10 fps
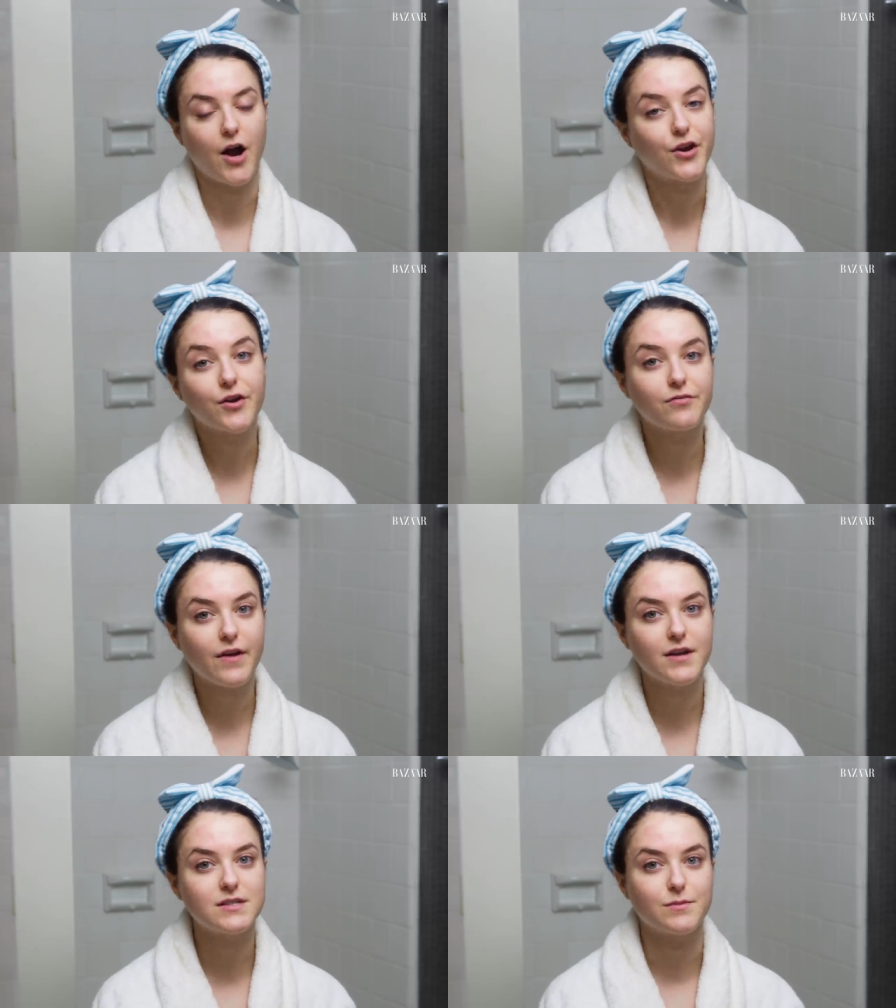on your
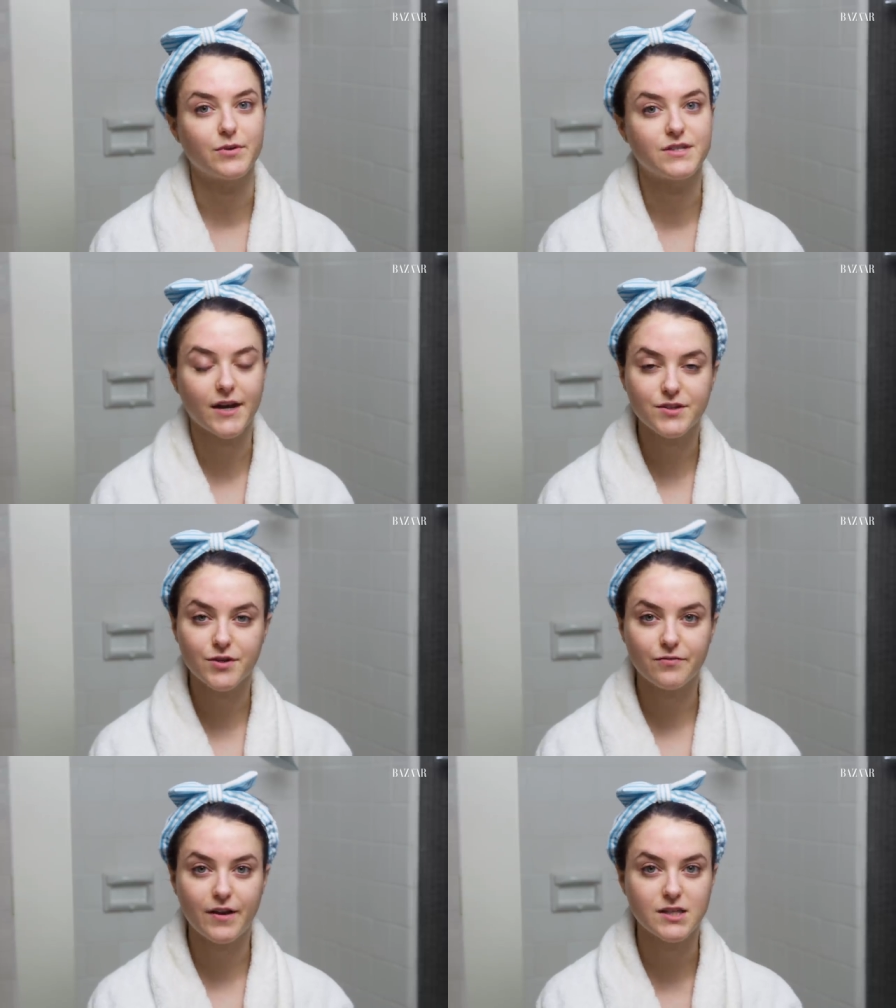face and protects your
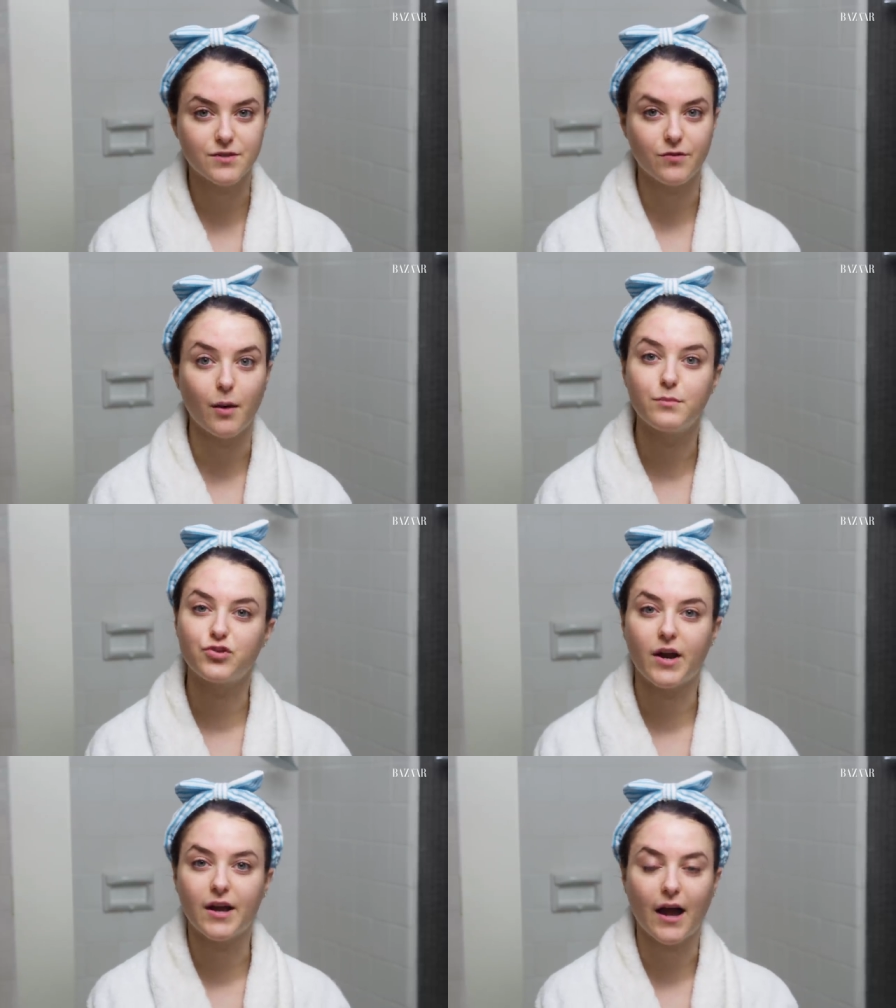face from
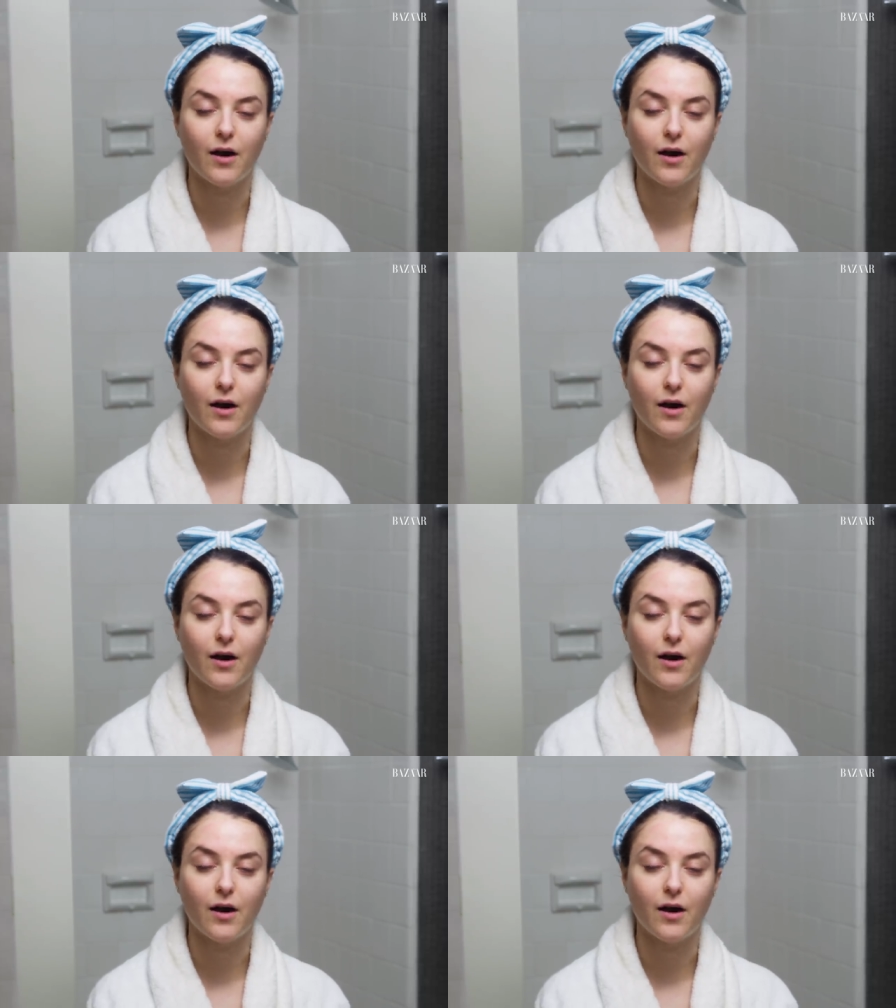drying